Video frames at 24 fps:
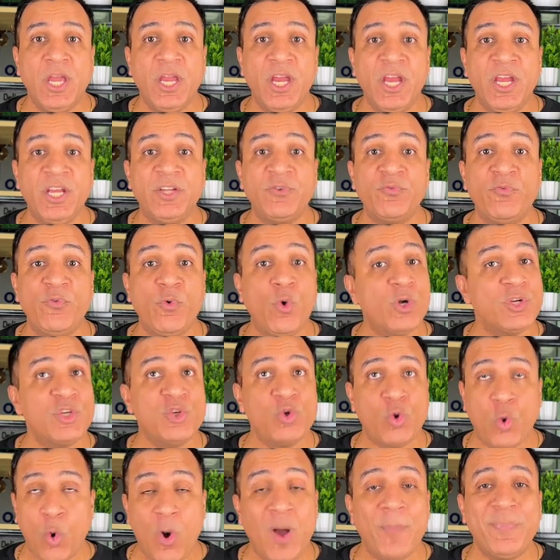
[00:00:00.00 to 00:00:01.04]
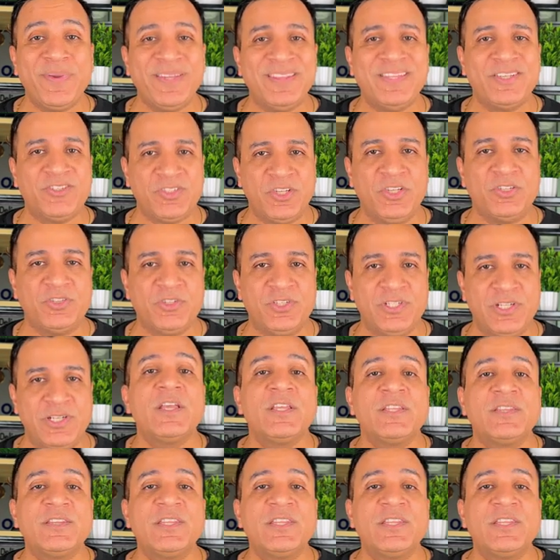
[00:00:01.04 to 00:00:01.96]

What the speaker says: it won't show up in the search results.